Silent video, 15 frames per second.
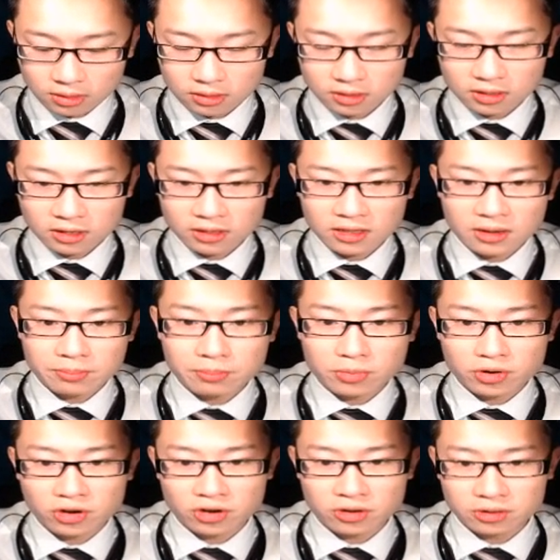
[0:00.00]
the
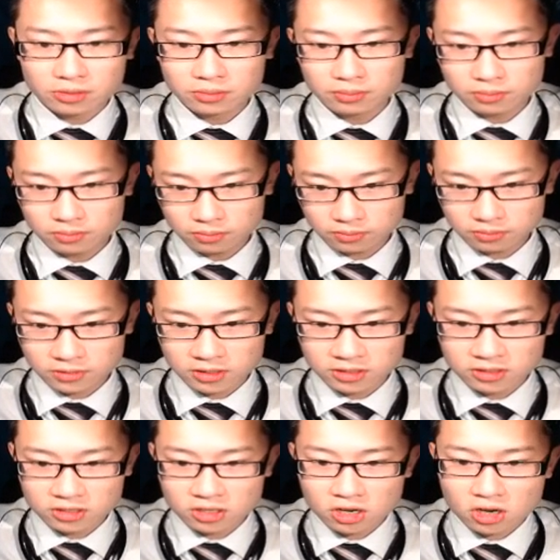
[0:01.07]
number is
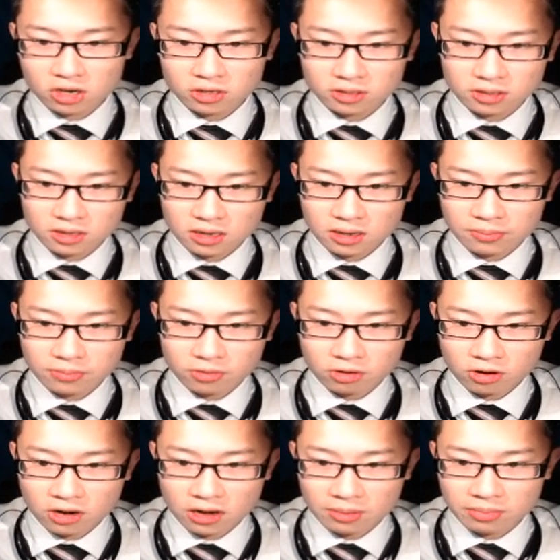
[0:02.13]
not a
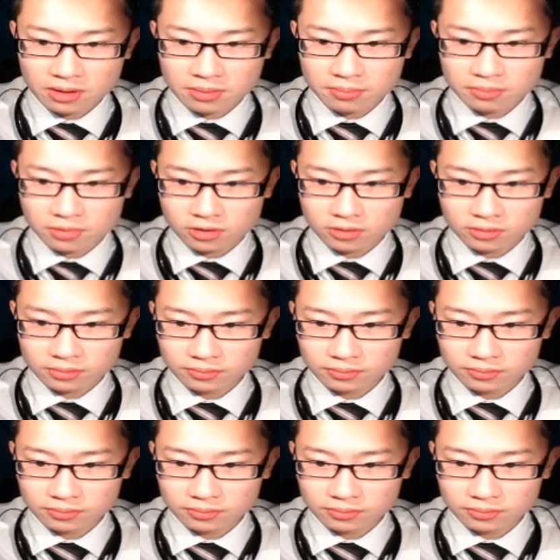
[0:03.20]
prime number.